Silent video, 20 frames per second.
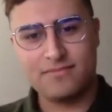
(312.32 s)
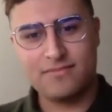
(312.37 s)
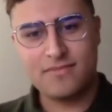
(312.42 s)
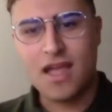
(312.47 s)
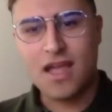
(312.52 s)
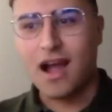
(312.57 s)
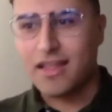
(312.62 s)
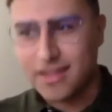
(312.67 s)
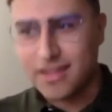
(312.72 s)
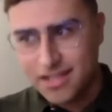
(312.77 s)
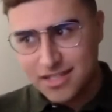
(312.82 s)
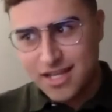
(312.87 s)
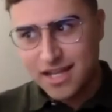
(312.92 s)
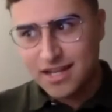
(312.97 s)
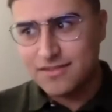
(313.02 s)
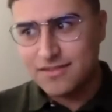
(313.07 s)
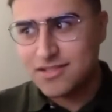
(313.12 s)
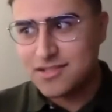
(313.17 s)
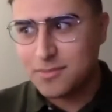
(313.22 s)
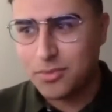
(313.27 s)
I think it's kind
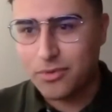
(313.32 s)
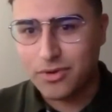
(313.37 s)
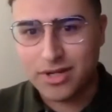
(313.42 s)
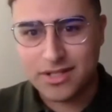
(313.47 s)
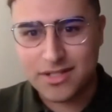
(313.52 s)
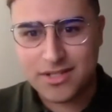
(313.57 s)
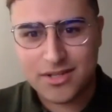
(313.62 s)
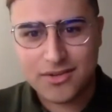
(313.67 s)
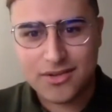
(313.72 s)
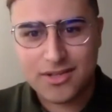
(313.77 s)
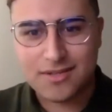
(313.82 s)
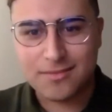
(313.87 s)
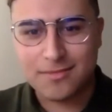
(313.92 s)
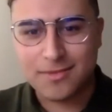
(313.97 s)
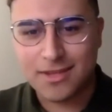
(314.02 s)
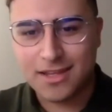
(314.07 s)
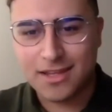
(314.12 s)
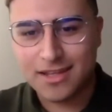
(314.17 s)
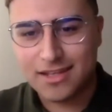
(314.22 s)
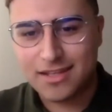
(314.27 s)
of disappointing too, because I mean,
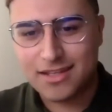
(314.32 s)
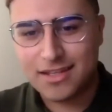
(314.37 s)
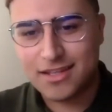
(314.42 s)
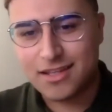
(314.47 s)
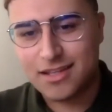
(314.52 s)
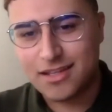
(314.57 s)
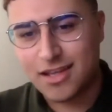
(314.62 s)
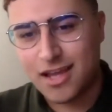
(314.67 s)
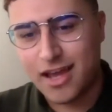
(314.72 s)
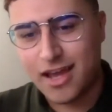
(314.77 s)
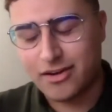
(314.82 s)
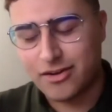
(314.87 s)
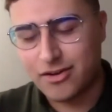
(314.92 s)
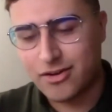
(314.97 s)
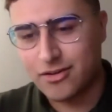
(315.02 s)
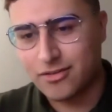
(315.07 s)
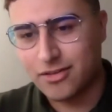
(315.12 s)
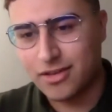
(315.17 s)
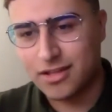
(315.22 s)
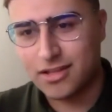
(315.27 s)
like, I don't
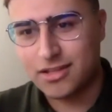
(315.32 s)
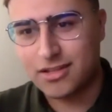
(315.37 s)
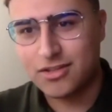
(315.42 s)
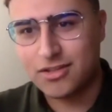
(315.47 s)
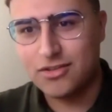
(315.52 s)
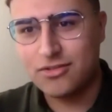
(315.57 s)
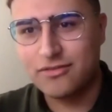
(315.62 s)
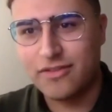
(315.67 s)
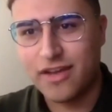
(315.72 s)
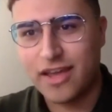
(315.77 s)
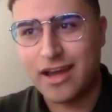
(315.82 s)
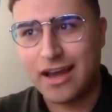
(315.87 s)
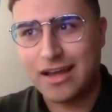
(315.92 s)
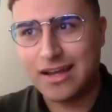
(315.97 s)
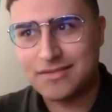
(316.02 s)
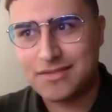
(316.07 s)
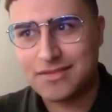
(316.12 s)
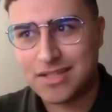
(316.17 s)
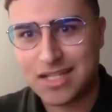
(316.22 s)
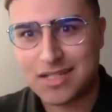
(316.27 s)
know, like U of A kind
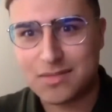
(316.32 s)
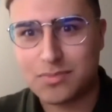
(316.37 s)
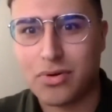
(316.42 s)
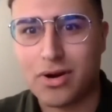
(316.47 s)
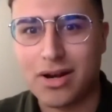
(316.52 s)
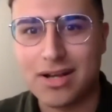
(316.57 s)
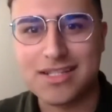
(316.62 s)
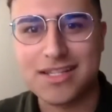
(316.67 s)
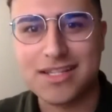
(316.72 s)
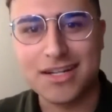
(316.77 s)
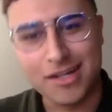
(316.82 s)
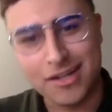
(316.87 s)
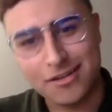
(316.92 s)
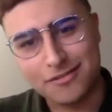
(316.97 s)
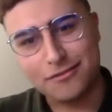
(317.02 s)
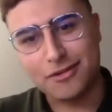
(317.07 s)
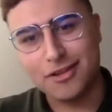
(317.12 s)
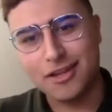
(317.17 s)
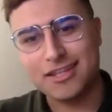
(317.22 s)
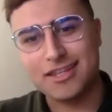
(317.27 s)
of sets precedent
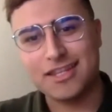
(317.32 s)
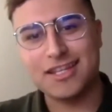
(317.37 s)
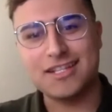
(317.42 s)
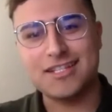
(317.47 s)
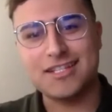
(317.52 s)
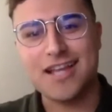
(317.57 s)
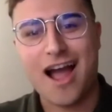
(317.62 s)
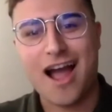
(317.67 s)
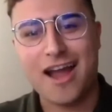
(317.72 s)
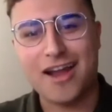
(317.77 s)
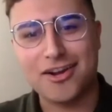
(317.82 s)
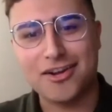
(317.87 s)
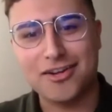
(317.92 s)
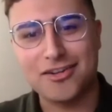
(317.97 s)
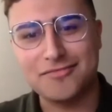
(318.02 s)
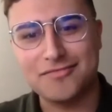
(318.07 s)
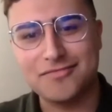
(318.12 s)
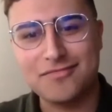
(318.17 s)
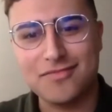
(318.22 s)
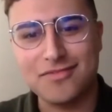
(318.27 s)
for like the
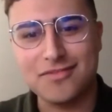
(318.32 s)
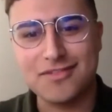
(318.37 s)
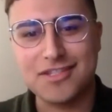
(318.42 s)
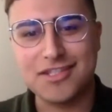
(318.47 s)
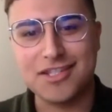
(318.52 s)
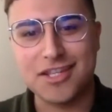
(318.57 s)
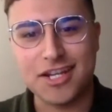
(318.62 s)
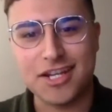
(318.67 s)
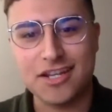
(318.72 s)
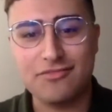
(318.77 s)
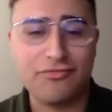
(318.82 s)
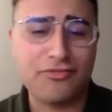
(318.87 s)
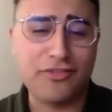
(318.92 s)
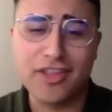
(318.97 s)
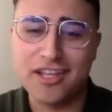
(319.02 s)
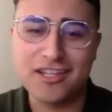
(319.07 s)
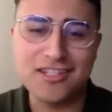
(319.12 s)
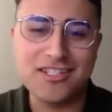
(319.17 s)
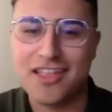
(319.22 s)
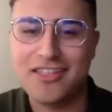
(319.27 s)
entire city for
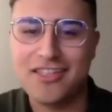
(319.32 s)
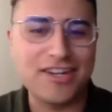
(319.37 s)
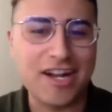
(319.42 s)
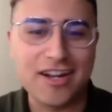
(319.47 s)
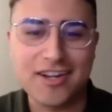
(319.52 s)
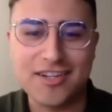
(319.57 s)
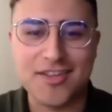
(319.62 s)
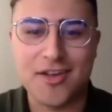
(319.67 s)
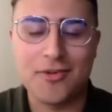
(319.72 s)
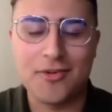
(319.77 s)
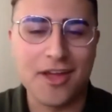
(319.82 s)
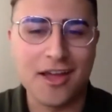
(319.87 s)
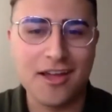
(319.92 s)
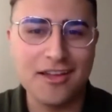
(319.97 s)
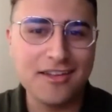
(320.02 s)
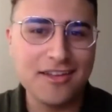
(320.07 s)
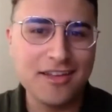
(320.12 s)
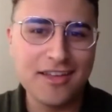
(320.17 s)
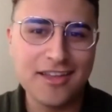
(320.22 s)
like Southern Arizona.